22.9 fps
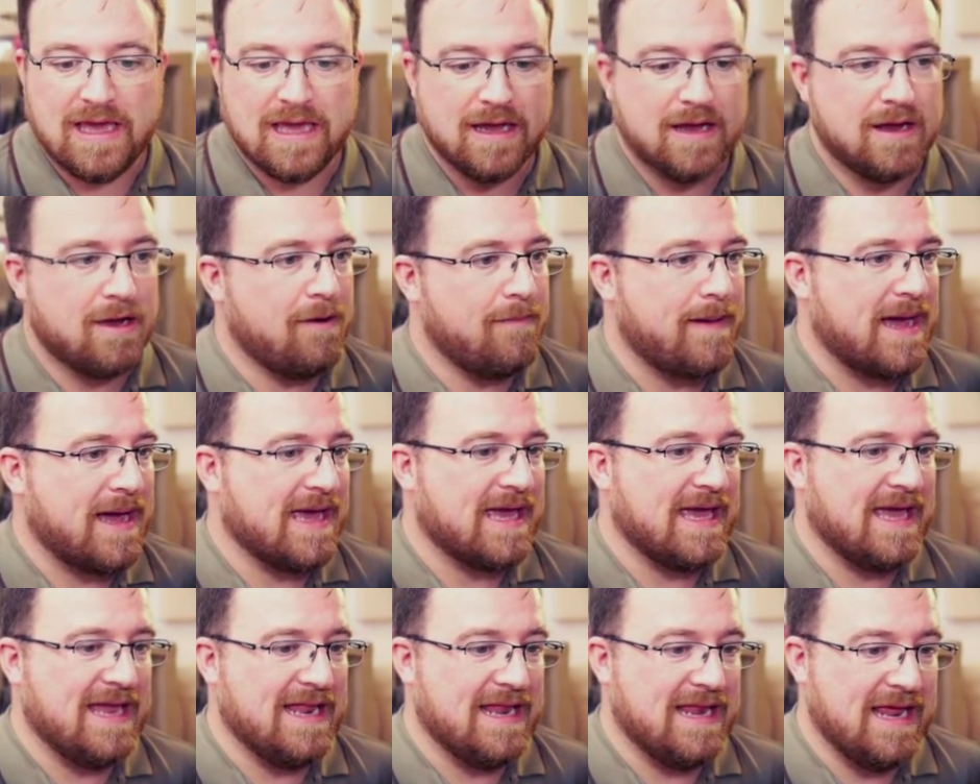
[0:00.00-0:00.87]
go
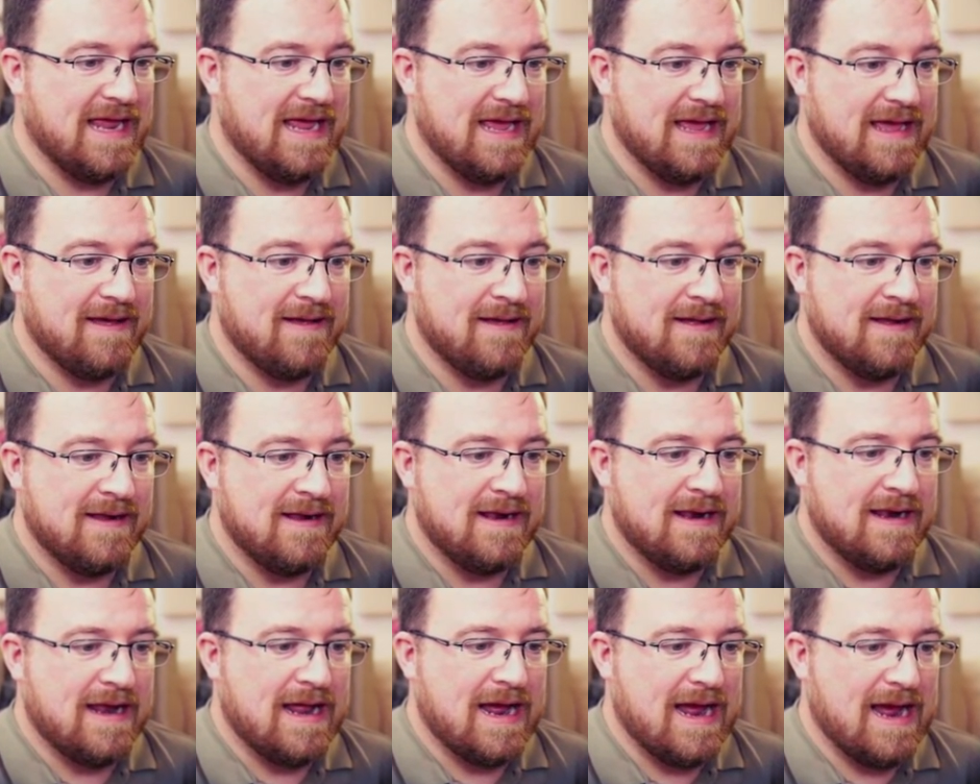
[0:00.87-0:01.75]
back in here
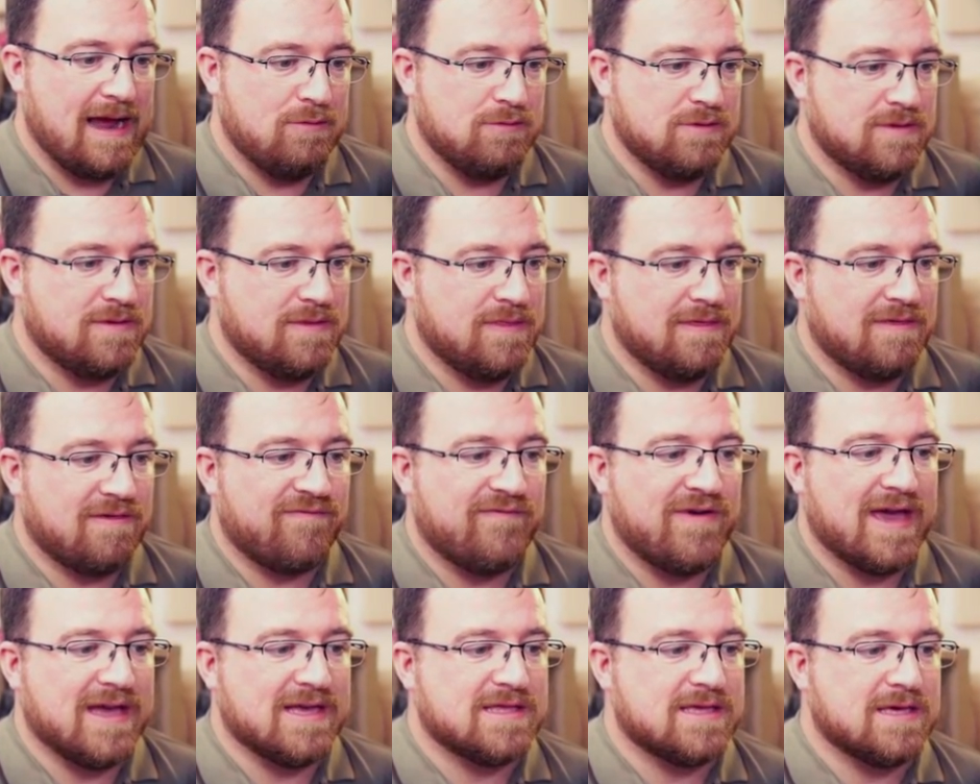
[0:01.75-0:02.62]
out of this
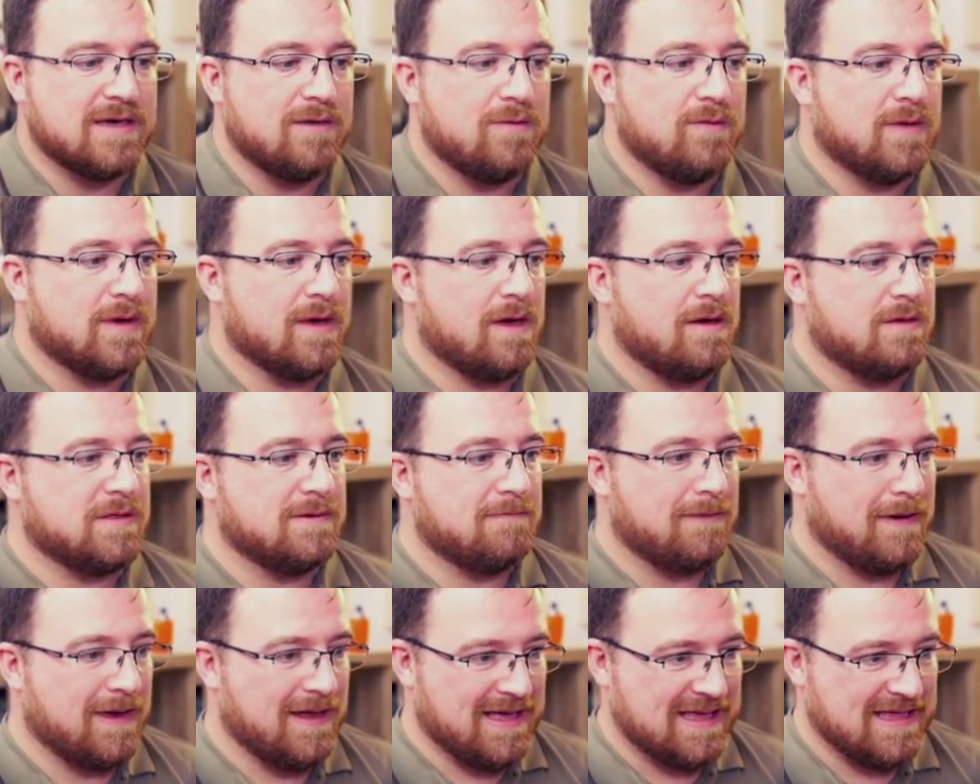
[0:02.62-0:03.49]
vector, we're going to
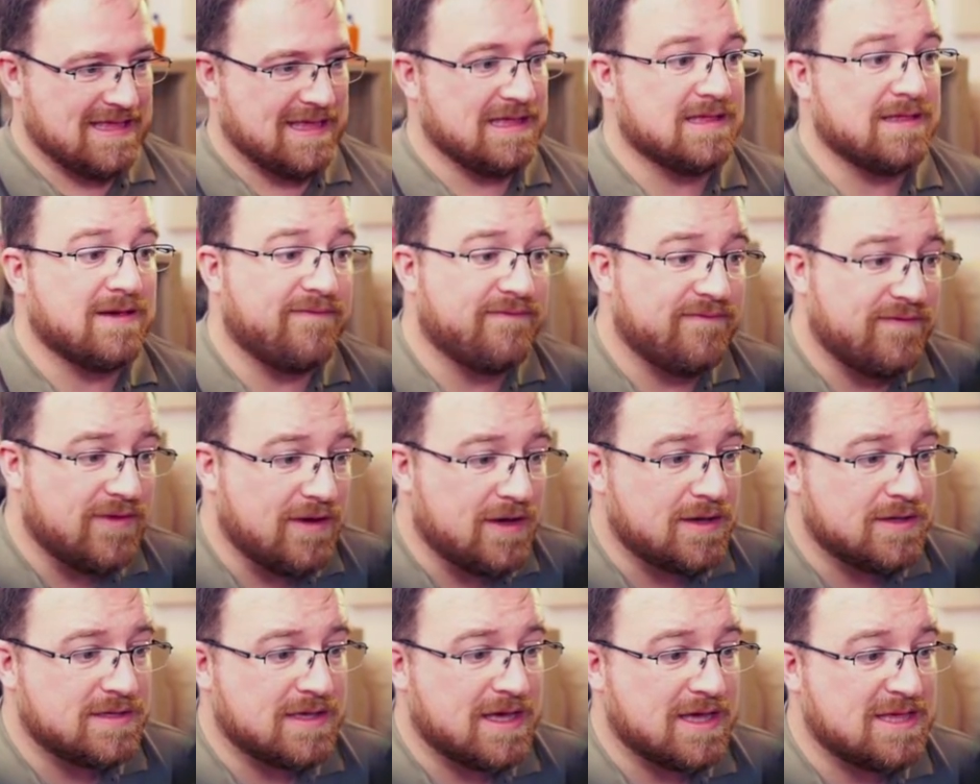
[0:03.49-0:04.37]
plug it into
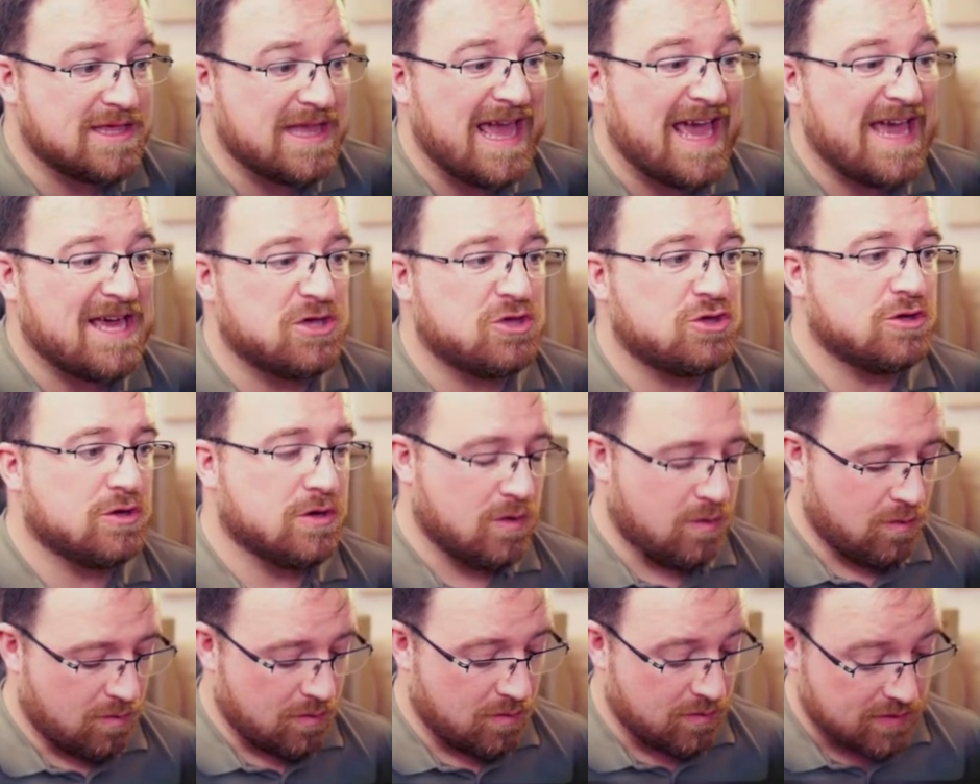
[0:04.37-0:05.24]
first a texture
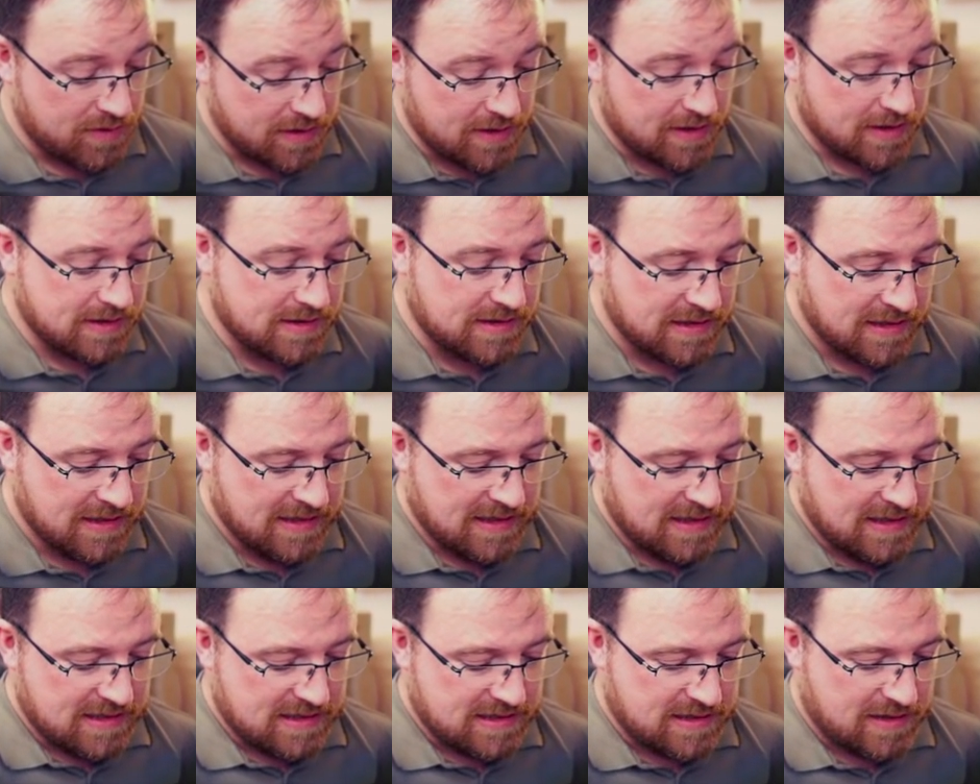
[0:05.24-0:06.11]
coordinate.
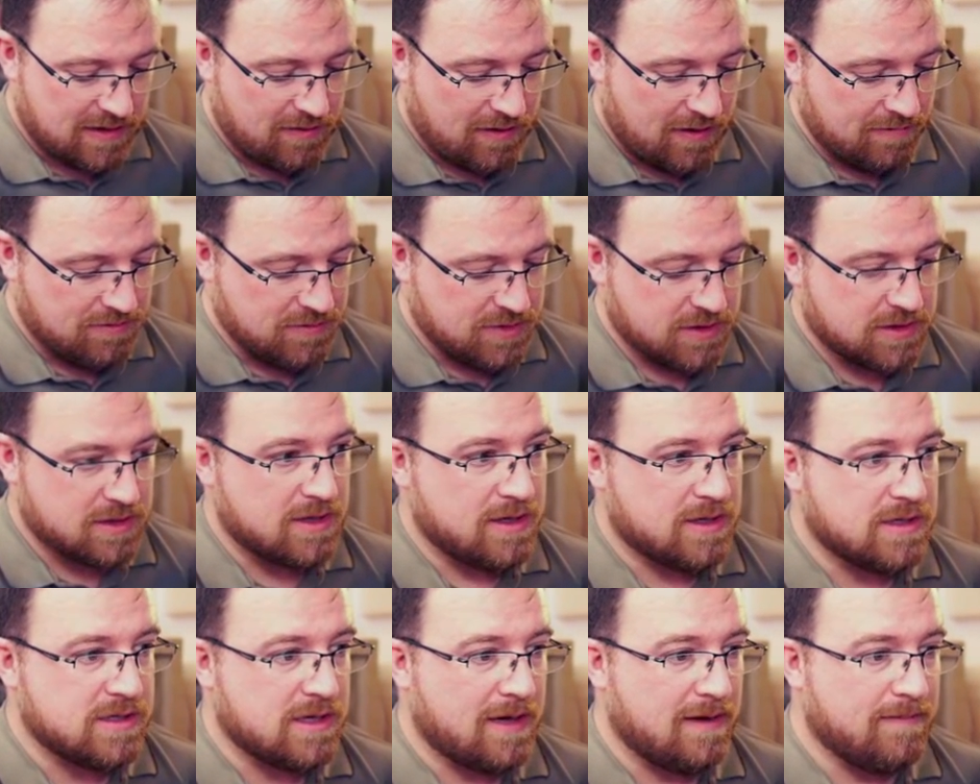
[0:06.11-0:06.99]
So I'm just going
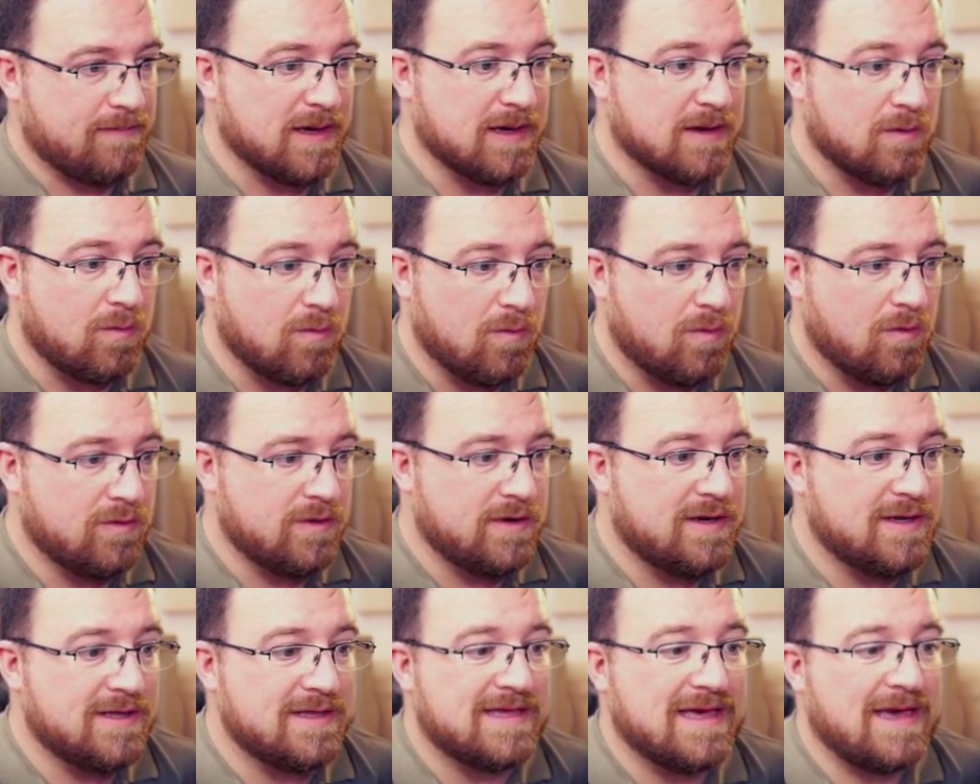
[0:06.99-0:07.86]
to type in
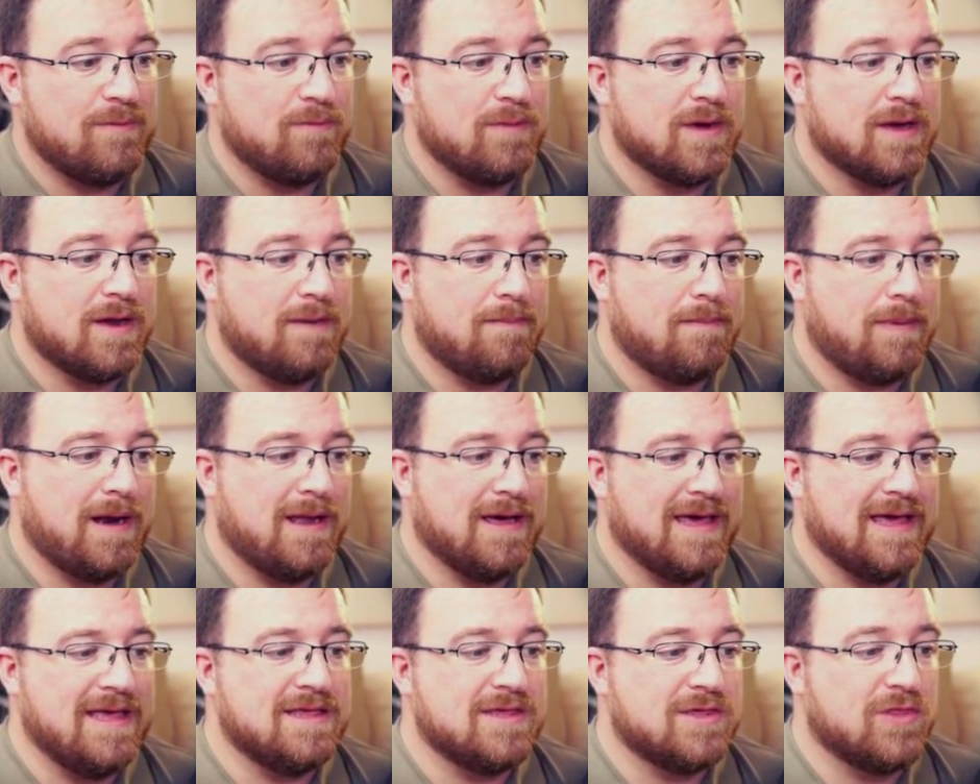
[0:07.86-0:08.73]
coordinate and we're going to plug
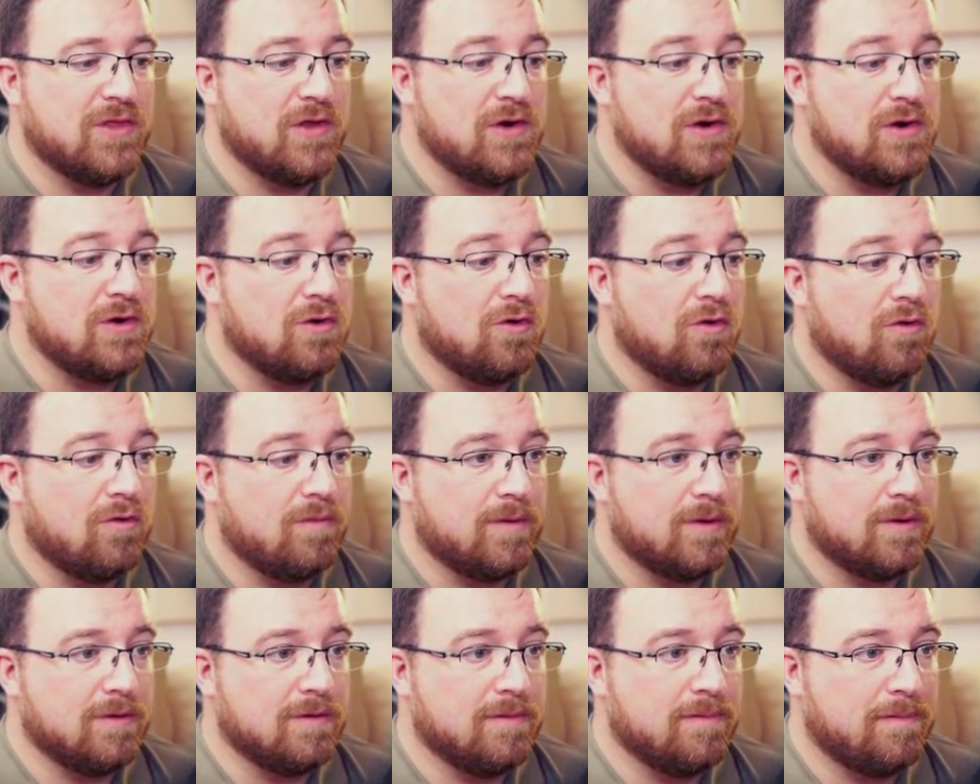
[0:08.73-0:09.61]
it into the
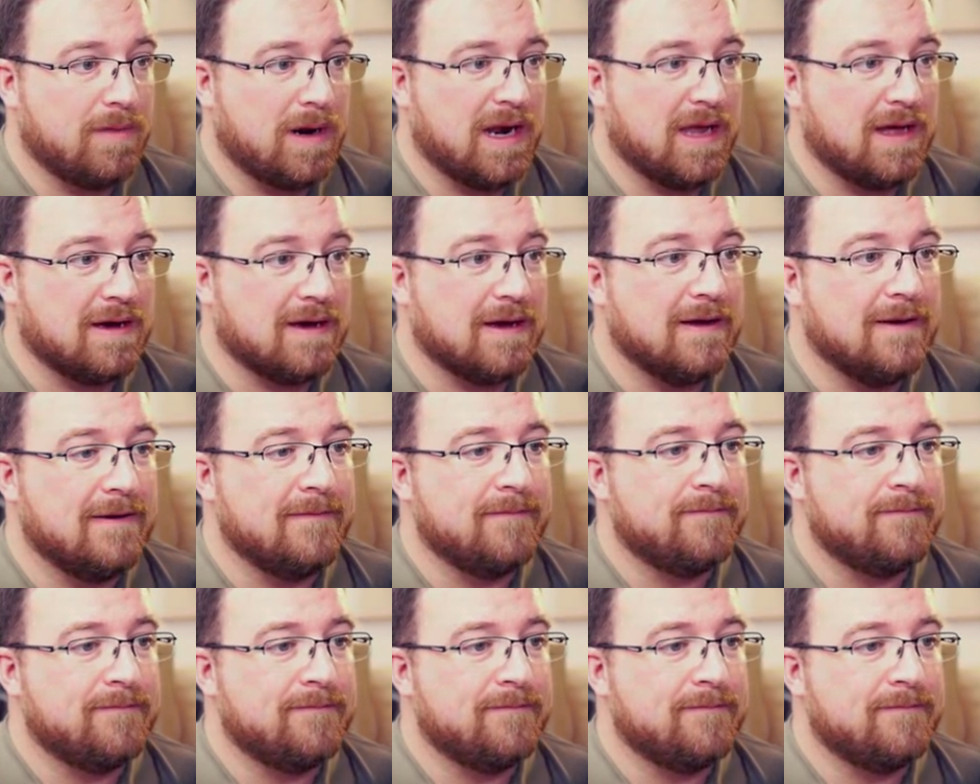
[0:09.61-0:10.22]
normal plug.